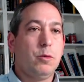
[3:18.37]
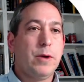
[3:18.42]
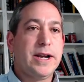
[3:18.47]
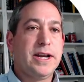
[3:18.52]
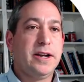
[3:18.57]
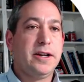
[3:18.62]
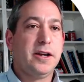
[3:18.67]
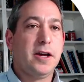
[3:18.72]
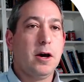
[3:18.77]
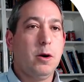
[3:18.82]

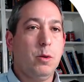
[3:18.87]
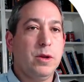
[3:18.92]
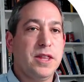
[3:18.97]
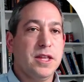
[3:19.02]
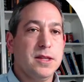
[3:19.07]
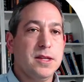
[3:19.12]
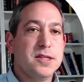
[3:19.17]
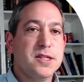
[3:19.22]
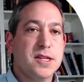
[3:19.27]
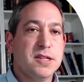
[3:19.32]
ready to go
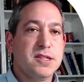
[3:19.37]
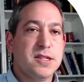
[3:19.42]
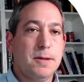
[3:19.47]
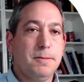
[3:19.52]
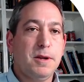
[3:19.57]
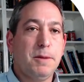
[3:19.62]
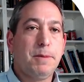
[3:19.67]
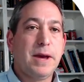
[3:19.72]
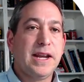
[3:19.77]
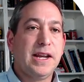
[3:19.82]
within the
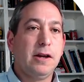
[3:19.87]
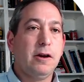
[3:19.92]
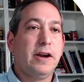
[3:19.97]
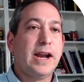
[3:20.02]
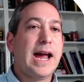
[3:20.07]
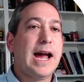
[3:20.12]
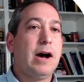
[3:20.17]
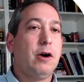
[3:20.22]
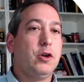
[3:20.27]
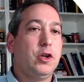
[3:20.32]
system, depending on
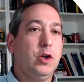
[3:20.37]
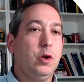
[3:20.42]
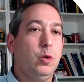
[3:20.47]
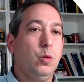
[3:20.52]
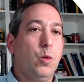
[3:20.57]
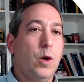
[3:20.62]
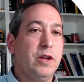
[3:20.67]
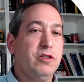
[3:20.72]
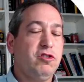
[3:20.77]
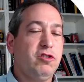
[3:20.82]
how you
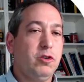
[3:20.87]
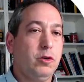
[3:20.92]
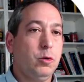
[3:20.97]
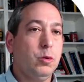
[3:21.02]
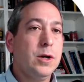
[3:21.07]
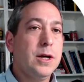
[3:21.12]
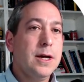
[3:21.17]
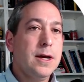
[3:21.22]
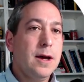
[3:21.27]
want to